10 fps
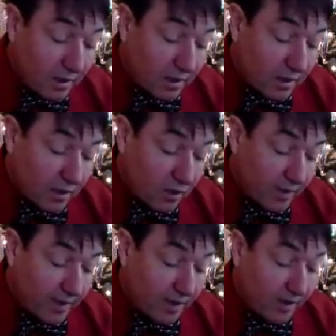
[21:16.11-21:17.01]

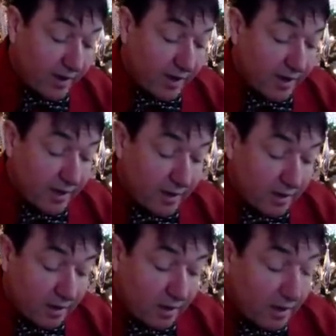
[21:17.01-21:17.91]
Chloe and Ariana.
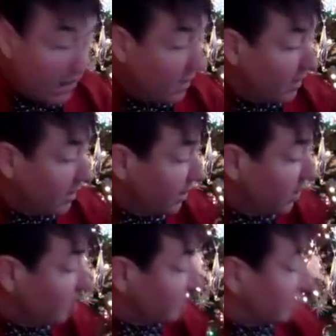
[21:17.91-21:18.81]
You
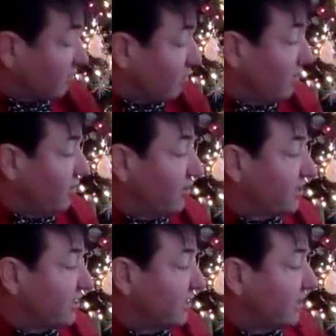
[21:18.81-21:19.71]
know, it's like they're
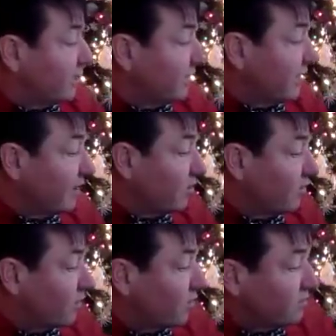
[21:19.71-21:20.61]
sending me
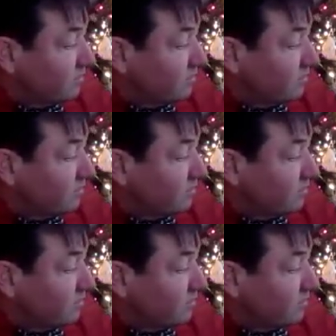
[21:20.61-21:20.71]
over.